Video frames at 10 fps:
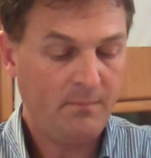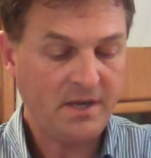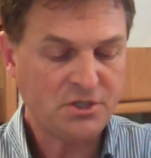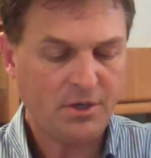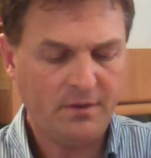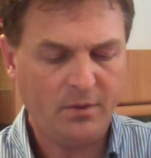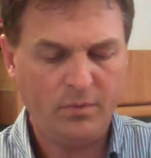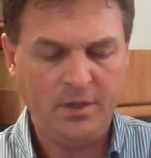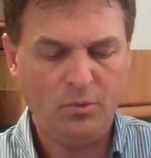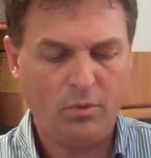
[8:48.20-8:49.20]
Make sure
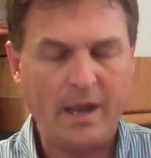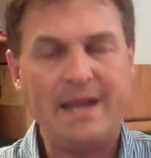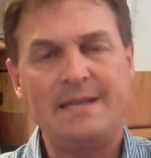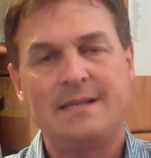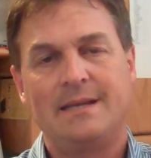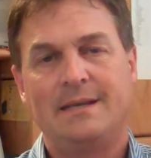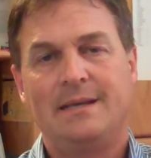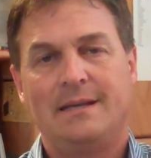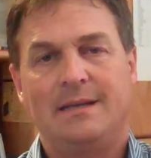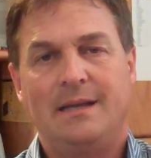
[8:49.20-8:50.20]
that when you write
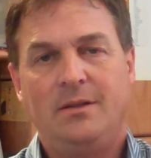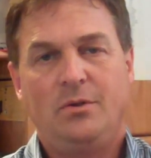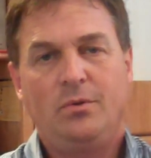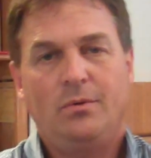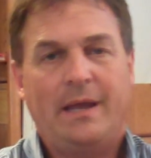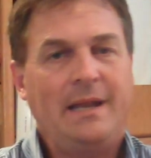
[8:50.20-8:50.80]
and you do